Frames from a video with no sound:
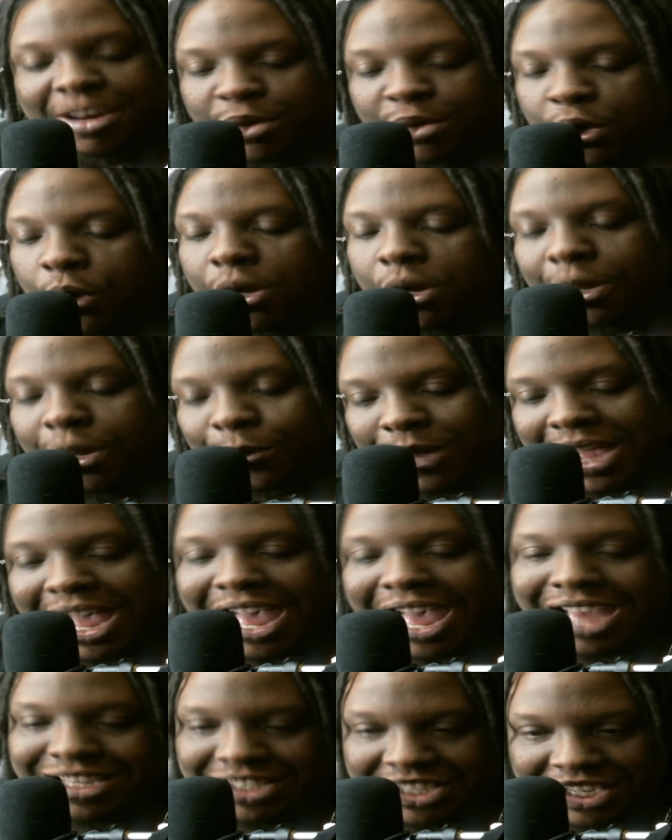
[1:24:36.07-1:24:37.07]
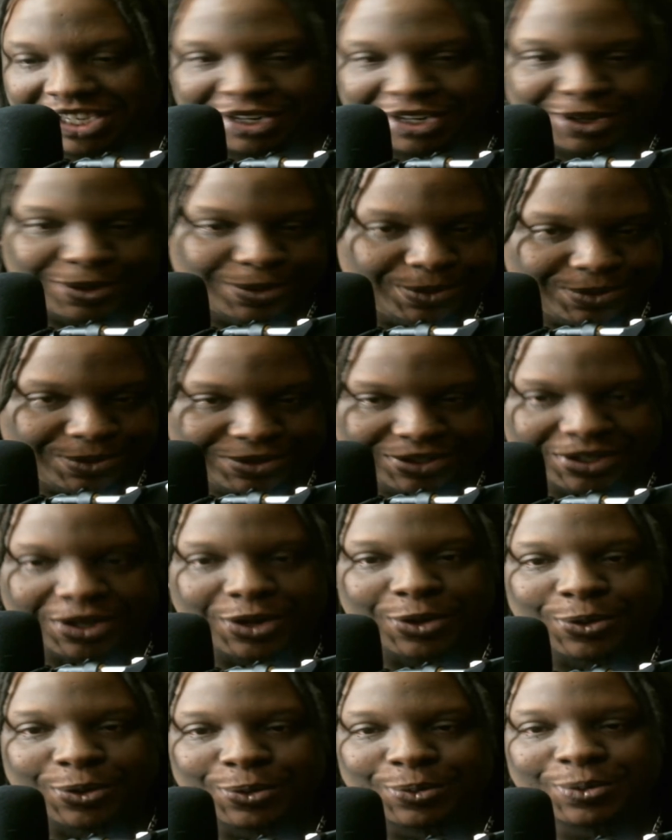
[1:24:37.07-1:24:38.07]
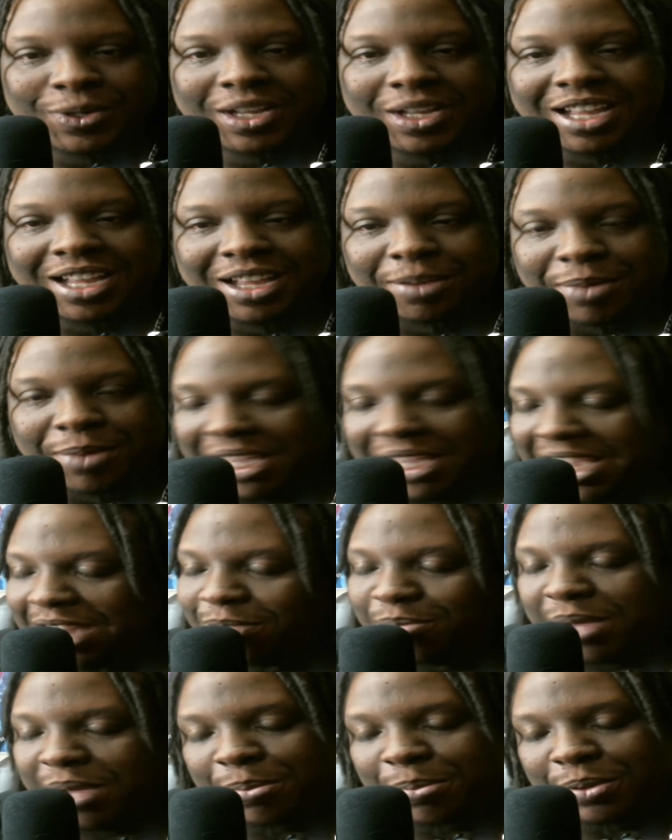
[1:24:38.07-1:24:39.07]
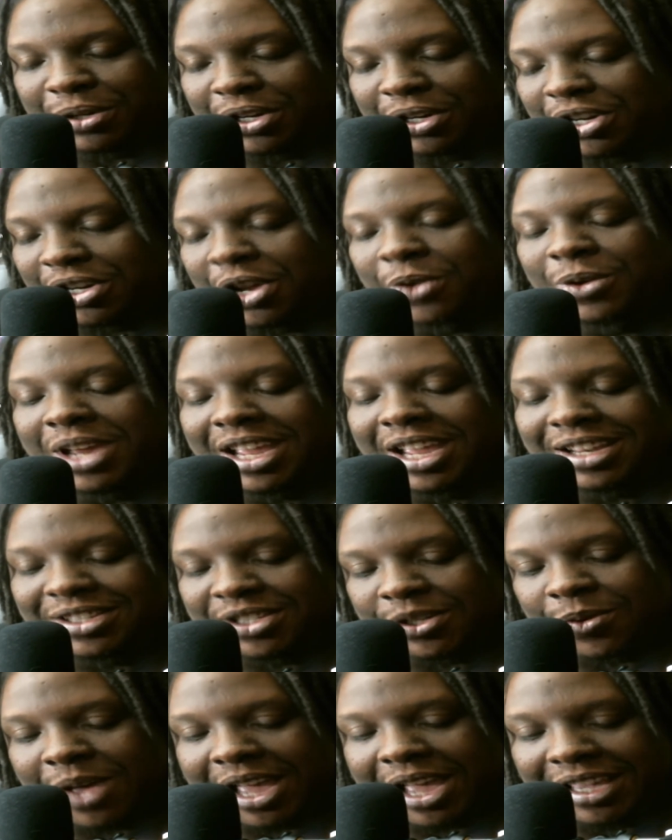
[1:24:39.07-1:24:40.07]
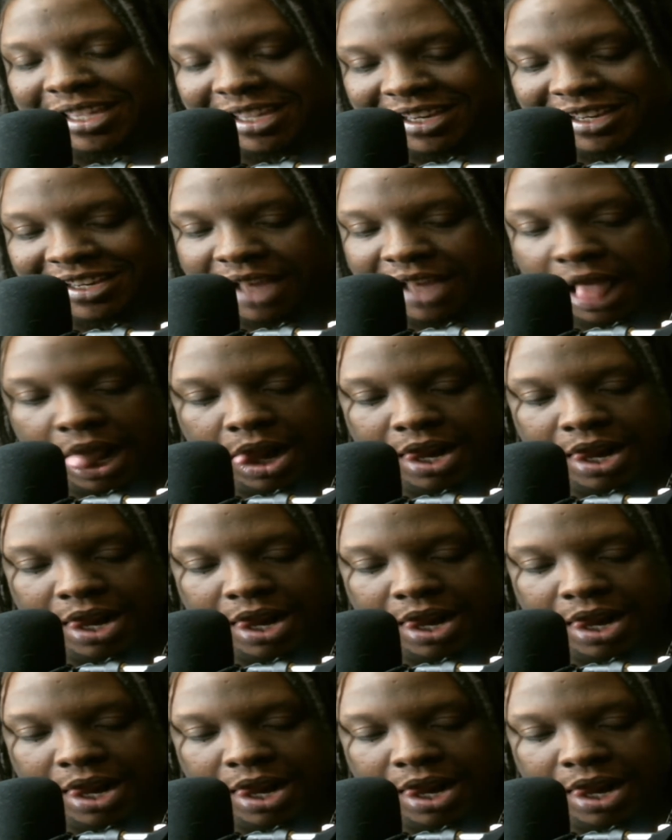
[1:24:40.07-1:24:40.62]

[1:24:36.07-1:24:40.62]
doing it with Hot Cheetos. So I've been getting people to donate so I can...